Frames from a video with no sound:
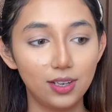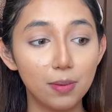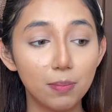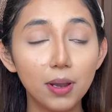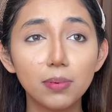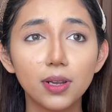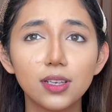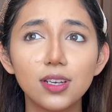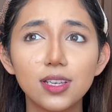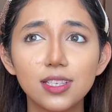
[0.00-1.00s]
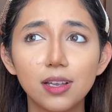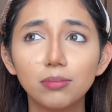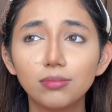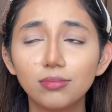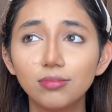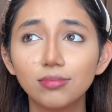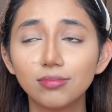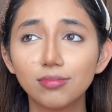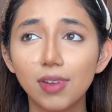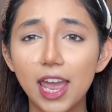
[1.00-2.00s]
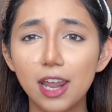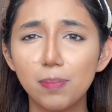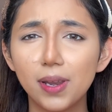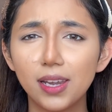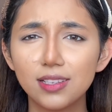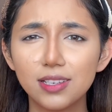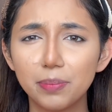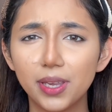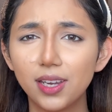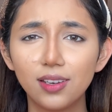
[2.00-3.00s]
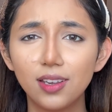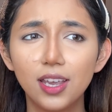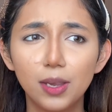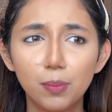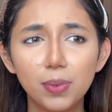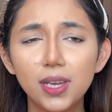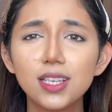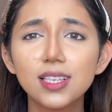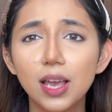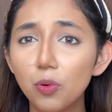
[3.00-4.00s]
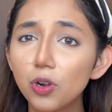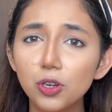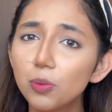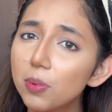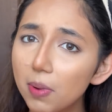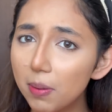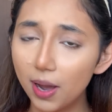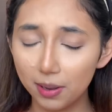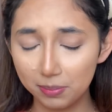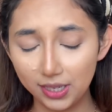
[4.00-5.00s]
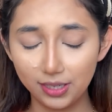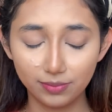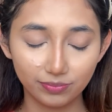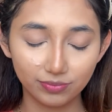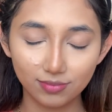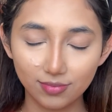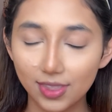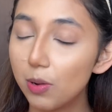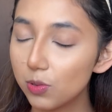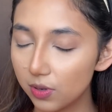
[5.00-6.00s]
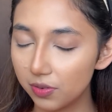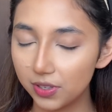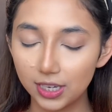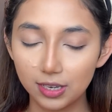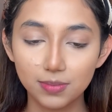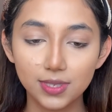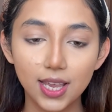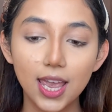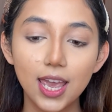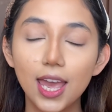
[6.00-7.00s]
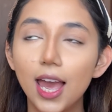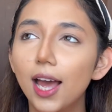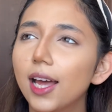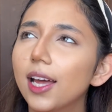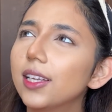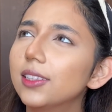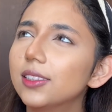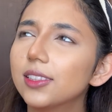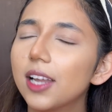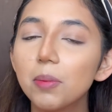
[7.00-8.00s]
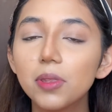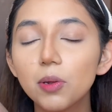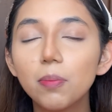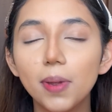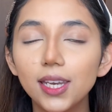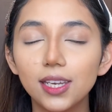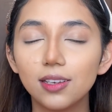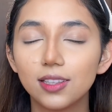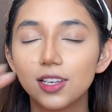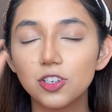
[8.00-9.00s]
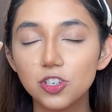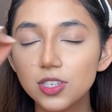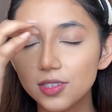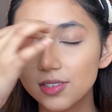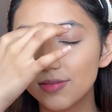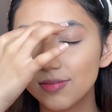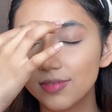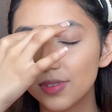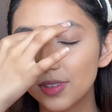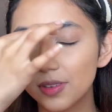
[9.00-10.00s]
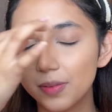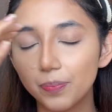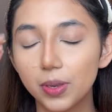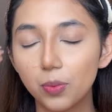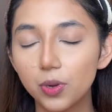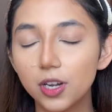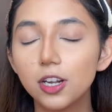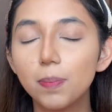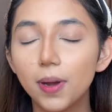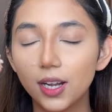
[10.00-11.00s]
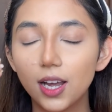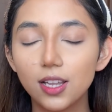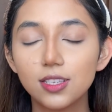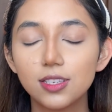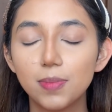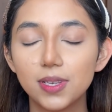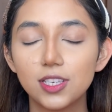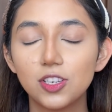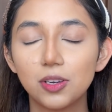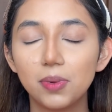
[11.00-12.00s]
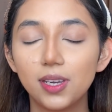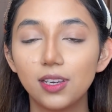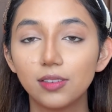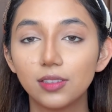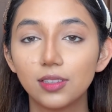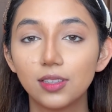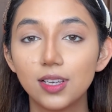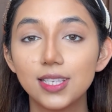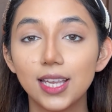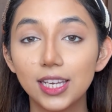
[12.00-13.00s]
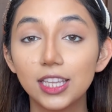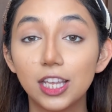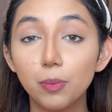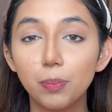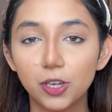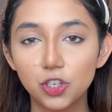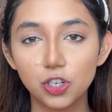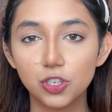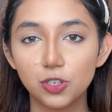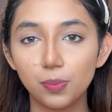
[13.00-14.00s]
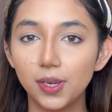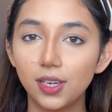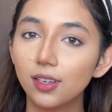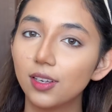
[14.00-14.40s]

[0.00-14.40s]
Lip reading: My brother is some airplane something. Please, I want you to be my bhabhi. That was one of the DMs. And I mean, there were many. They're just weird Pathans messaging me, sending their pictures to me.